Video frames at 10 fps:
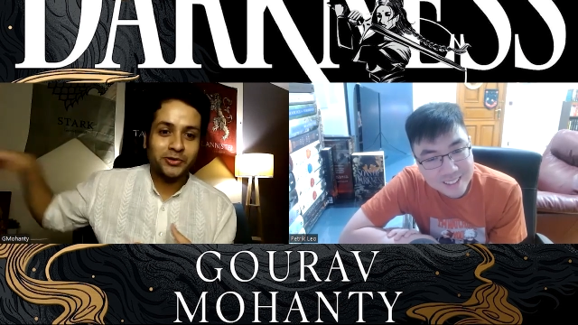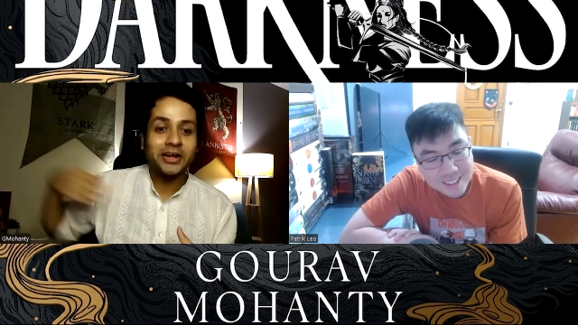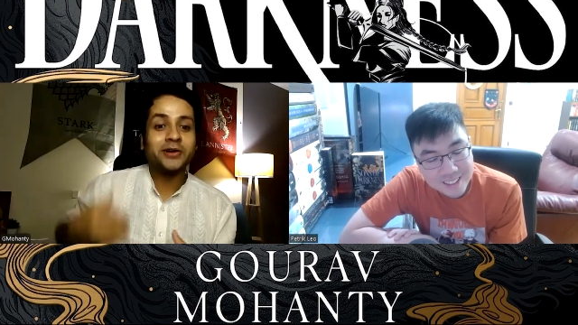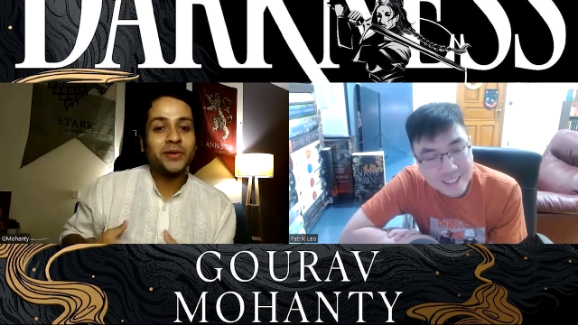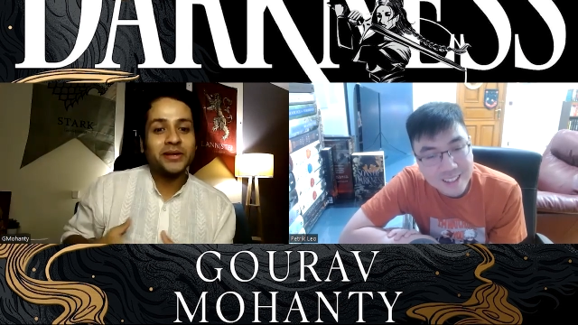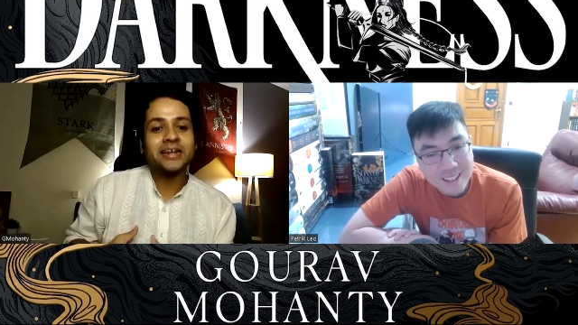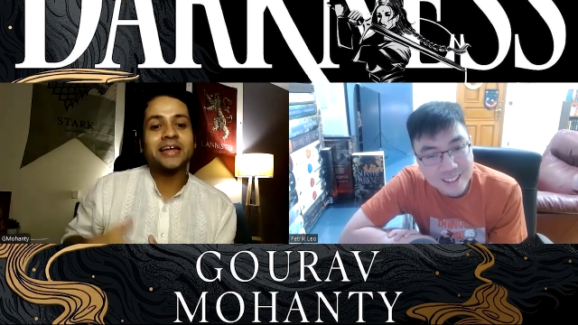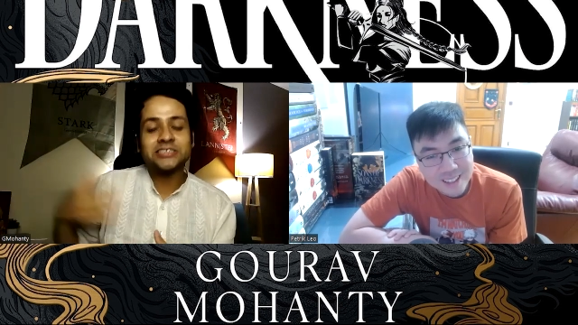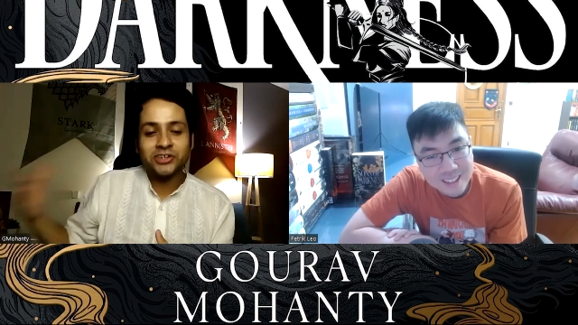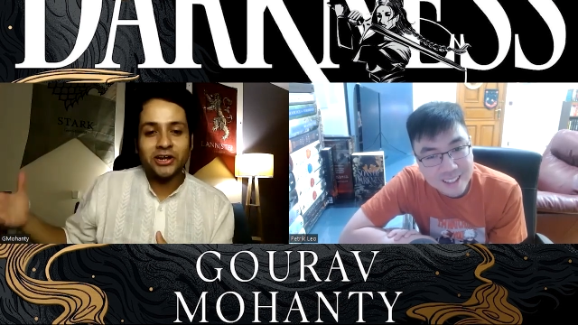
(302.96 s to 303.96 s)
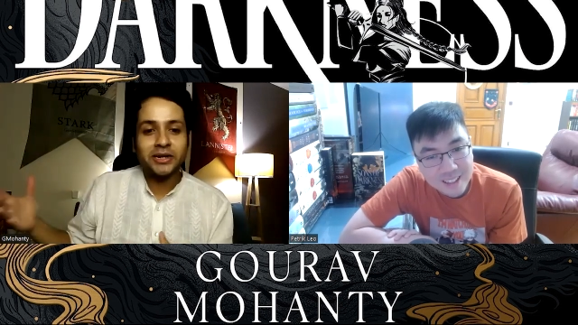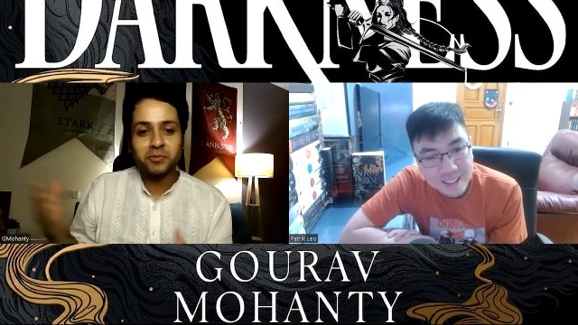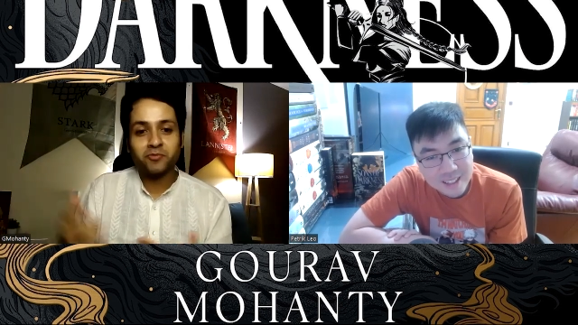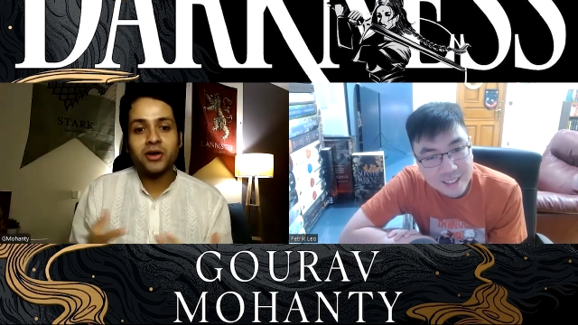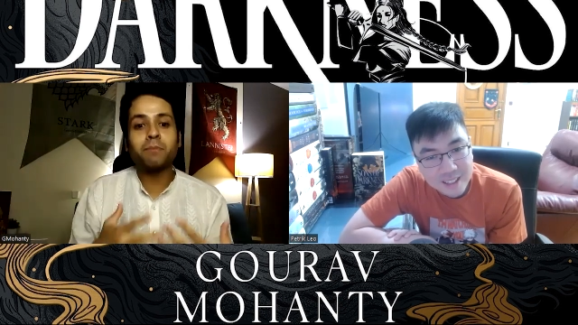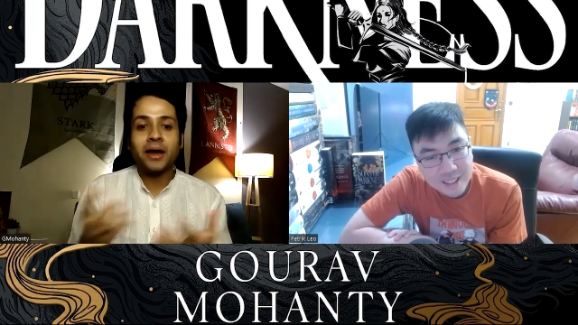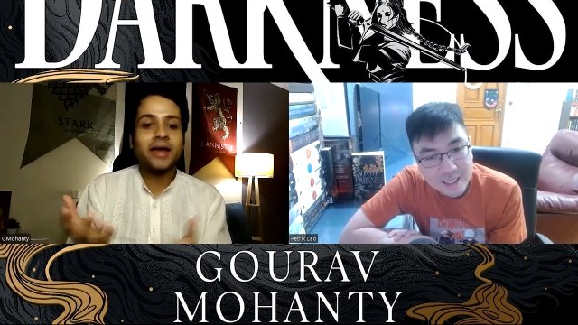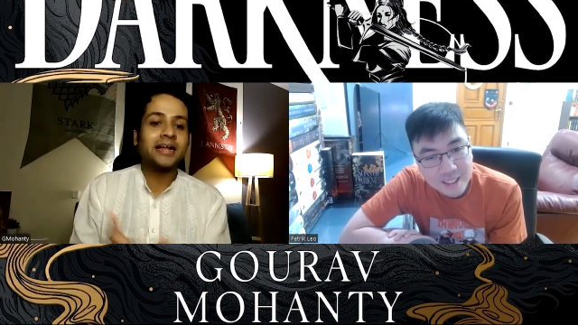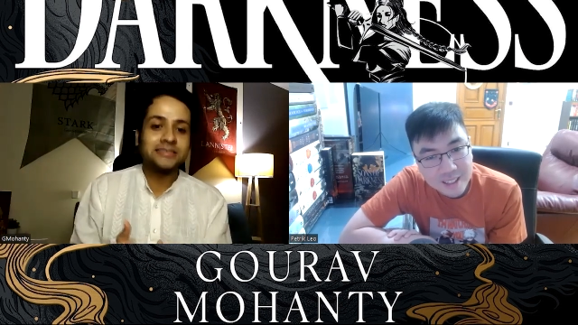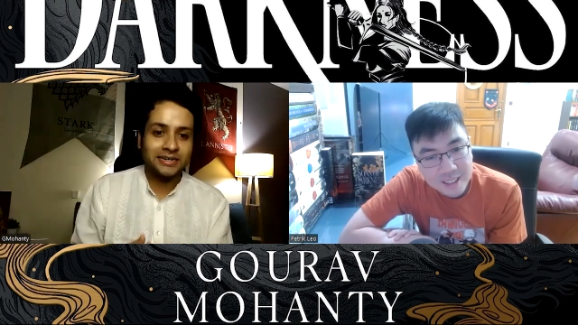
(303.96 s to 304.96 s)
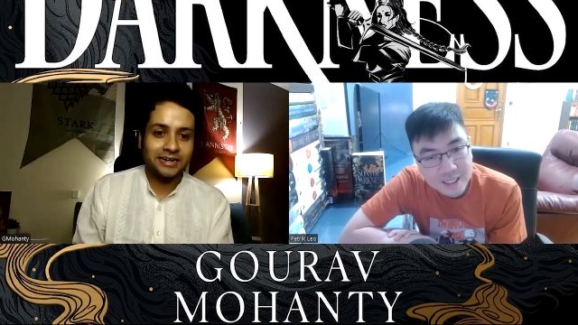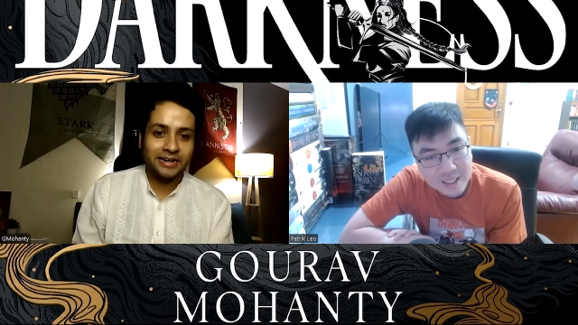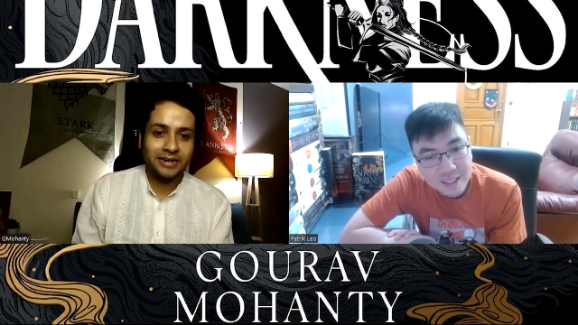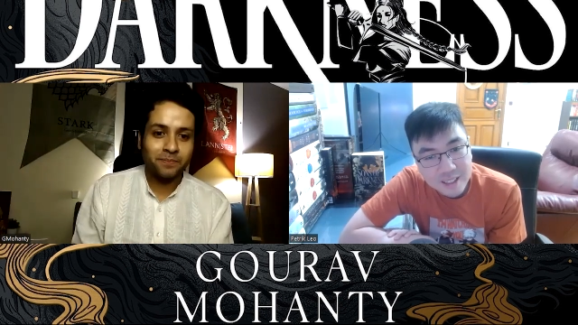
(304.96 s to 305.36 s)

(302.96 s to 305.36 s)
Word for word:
Speaker 1: They're doing that extra leap where my hands are tied.